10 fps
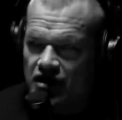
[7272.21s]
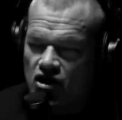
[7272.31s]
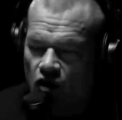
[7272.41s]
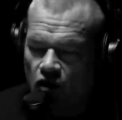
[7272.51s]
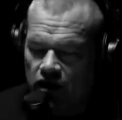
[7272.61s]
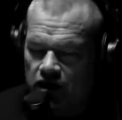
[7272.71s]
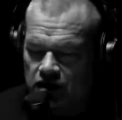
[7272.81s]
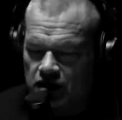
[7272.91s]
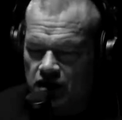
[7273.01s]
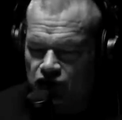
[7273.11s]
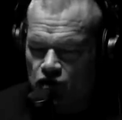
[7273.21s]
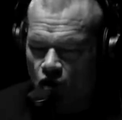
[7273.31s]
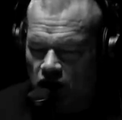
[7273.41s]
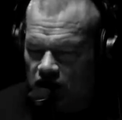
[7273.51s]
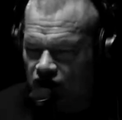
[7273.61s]
Go if you
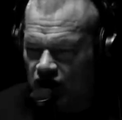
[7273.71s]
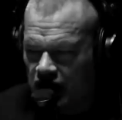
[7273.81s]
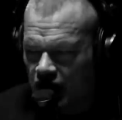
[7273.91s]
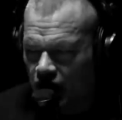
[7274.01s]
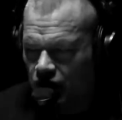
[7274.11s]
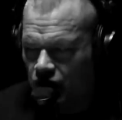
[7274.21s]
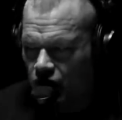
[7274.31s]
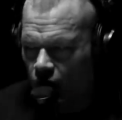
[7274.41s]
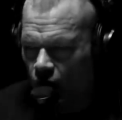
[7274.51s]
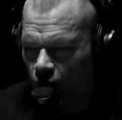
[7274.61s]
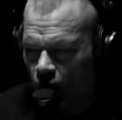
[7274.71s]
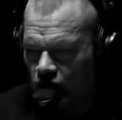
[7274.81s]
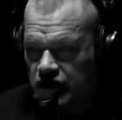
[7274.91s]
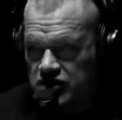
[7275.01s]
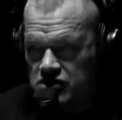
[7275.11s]
want to find out
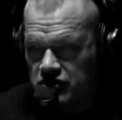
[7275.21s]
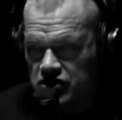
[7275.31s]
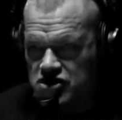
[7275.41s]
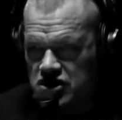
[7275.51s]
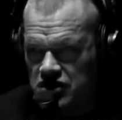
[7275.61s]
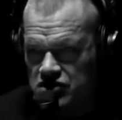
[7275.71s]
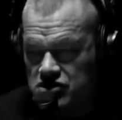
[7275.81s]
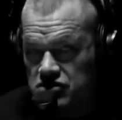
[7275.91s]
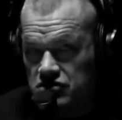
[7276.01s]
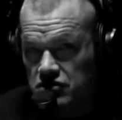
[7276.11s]
what because the, the jeans